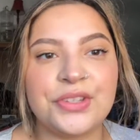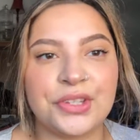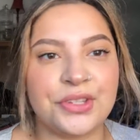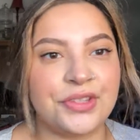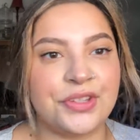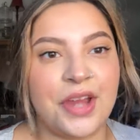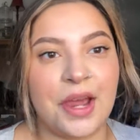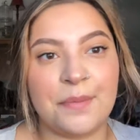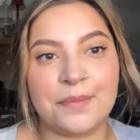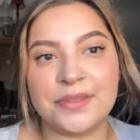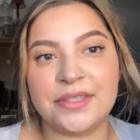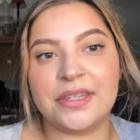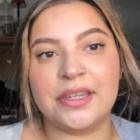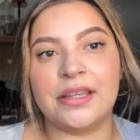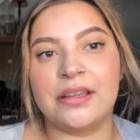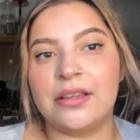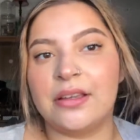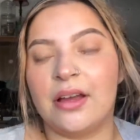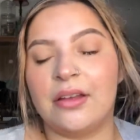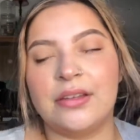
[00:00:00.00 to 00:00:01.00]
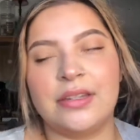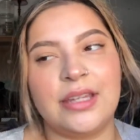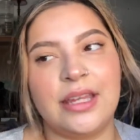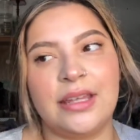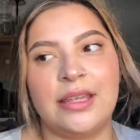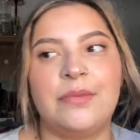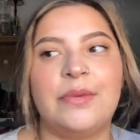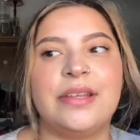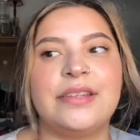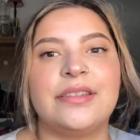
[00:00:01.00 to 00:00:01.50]
just chapstick on a
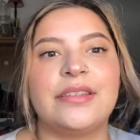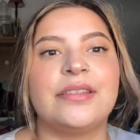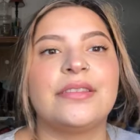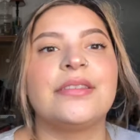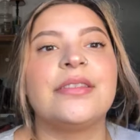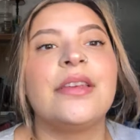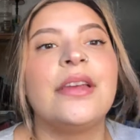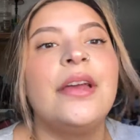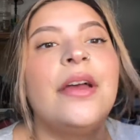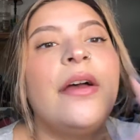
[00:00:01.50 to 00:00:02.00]
daily basis.